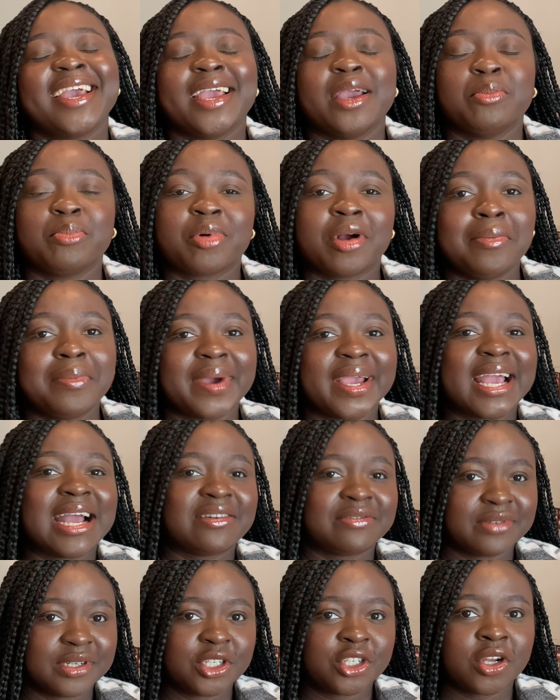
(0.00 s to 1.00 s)
and brought my
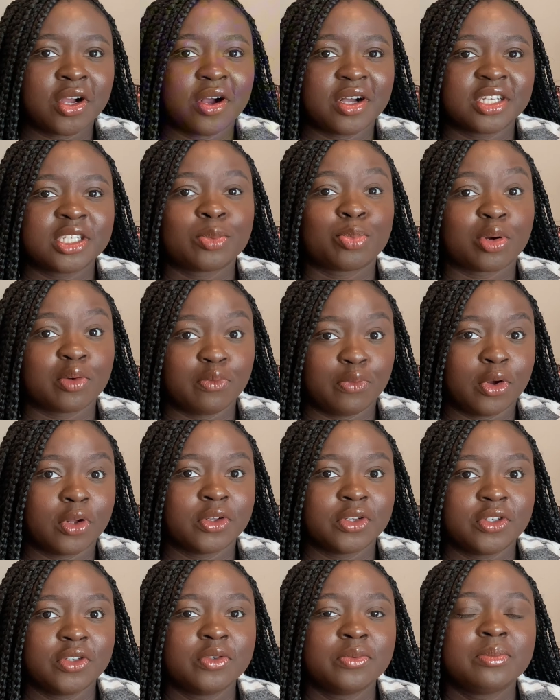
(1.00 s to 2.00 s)
average cost per
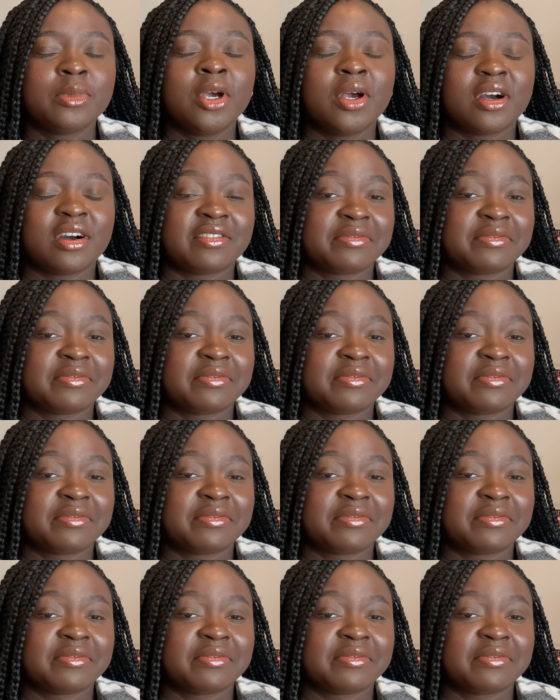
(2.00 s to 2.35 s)
volume